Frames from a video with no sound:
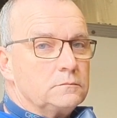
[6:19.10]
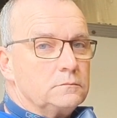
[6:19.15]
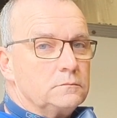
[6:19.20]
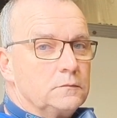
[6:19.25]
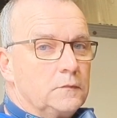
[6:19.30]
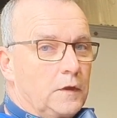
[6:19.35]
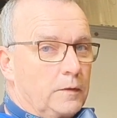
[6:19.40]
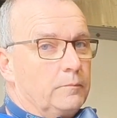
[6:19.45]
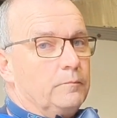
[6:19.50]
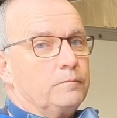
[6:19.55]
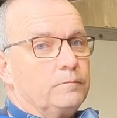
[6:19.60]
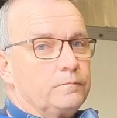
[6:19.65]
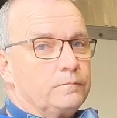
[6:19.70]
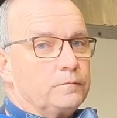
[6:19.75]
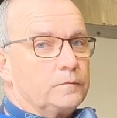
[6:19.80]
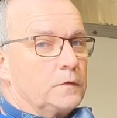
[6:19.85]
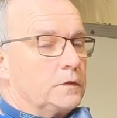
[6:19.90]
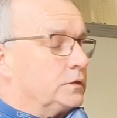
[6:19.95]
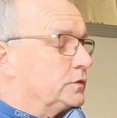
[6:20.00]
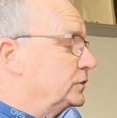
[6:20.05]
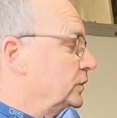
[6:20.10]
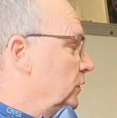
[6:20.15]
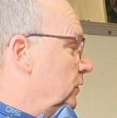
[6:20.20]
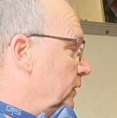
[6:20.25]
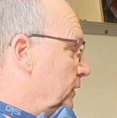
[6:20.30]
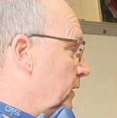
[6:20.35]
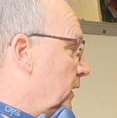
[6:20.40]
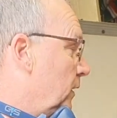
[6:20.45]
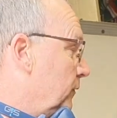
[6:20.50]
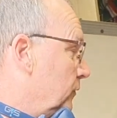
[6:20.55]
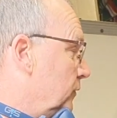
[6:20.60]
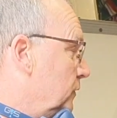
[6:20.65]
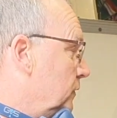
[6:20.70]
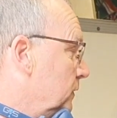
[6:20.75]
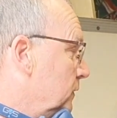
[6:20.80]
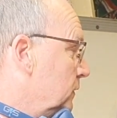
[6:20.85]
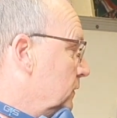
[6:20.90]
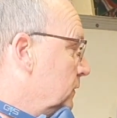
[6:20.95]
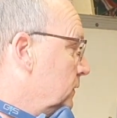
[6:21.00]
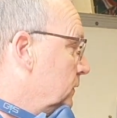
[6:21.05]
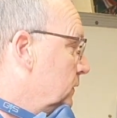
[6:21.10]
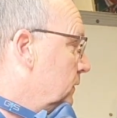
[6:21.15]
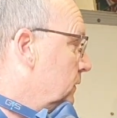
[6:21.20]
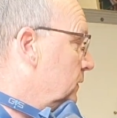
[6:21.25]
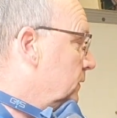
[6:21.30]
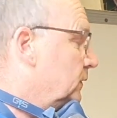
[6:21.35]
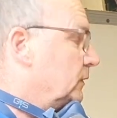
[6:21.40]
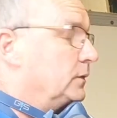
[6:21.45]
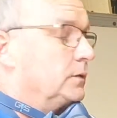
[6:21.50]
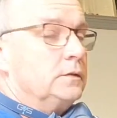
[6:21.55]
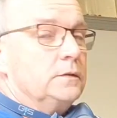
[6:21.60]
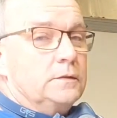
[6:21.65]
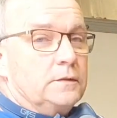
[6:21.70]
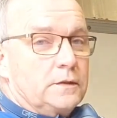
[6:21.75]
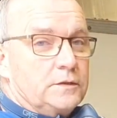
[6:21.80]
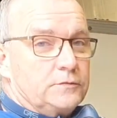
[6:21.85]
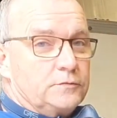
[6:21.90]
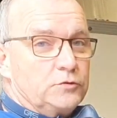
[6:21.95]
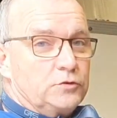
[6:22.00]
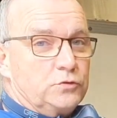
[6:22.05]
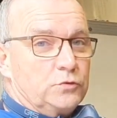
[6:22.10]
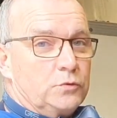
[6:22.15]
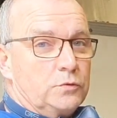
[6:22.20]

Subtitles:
Yep, it's certainly covered. That's for sure.